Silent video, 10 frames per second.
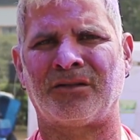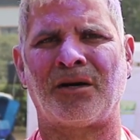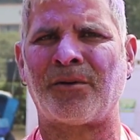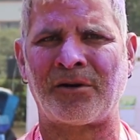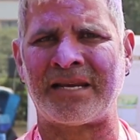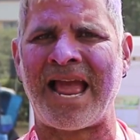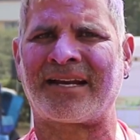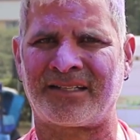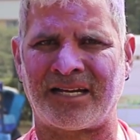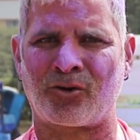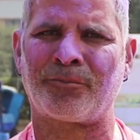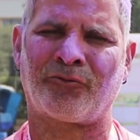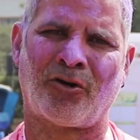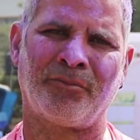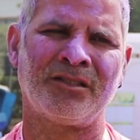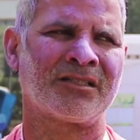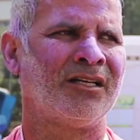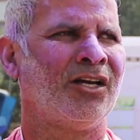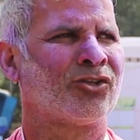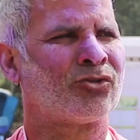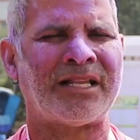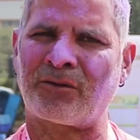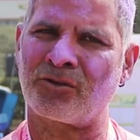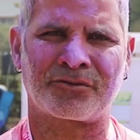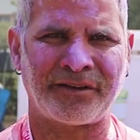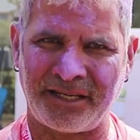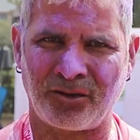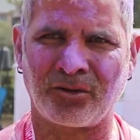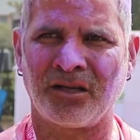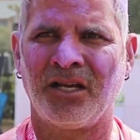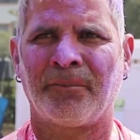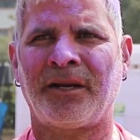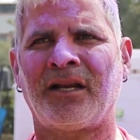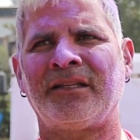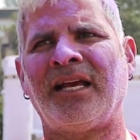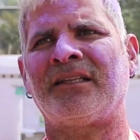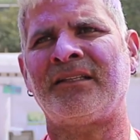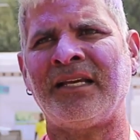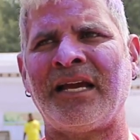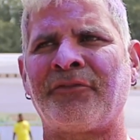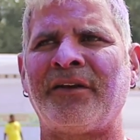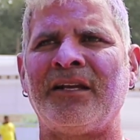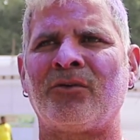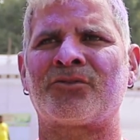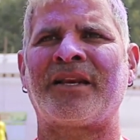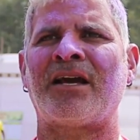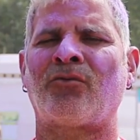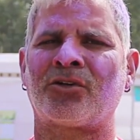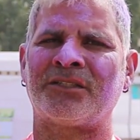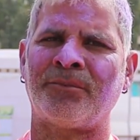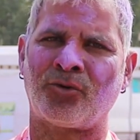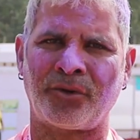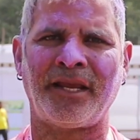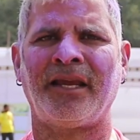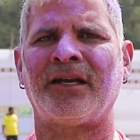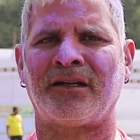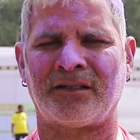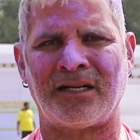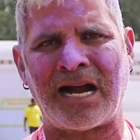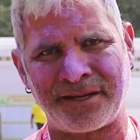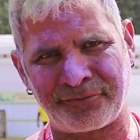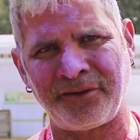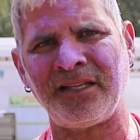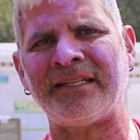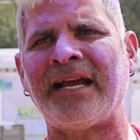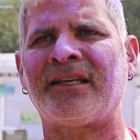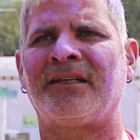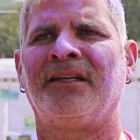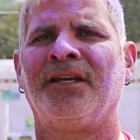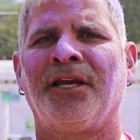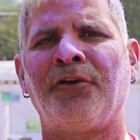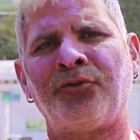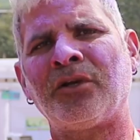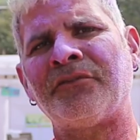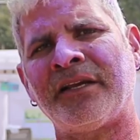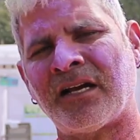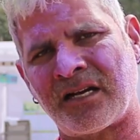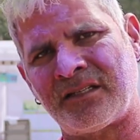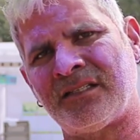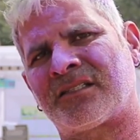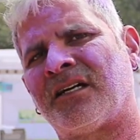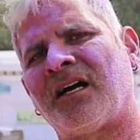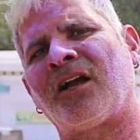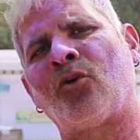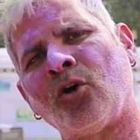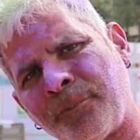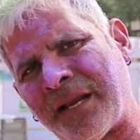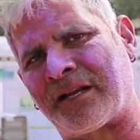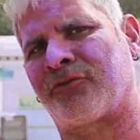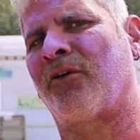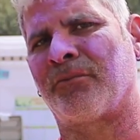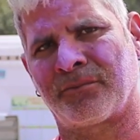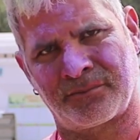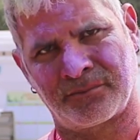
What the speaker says: about an act or a performance. So that was very good. But the other thing I felt was when I watched them today, I feel that if you give an artist a good platform,